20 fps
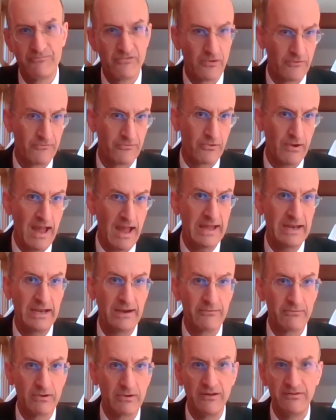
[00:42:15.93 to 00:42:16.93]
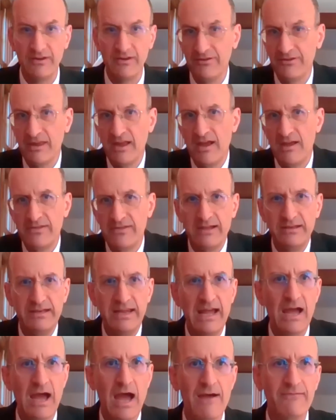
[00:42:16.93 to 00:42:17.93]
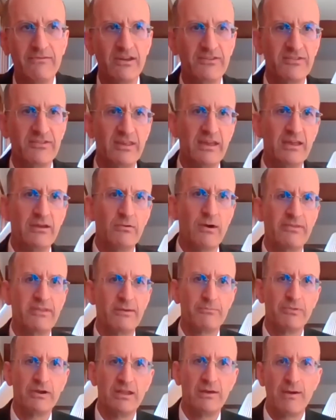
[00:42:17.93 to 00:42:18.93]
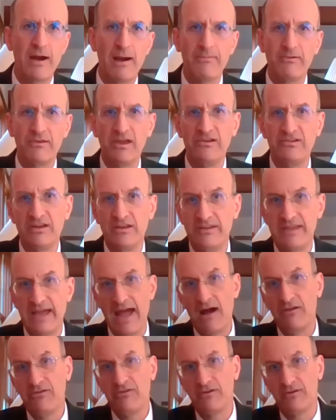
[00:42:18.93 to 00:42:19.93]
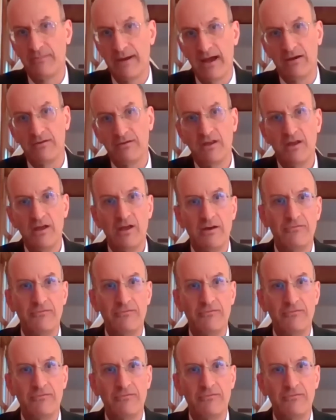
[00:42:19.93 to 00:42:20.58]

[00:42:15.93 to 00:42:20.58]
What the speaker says: for a variety of reasons, then obviously you have to bring the population down to about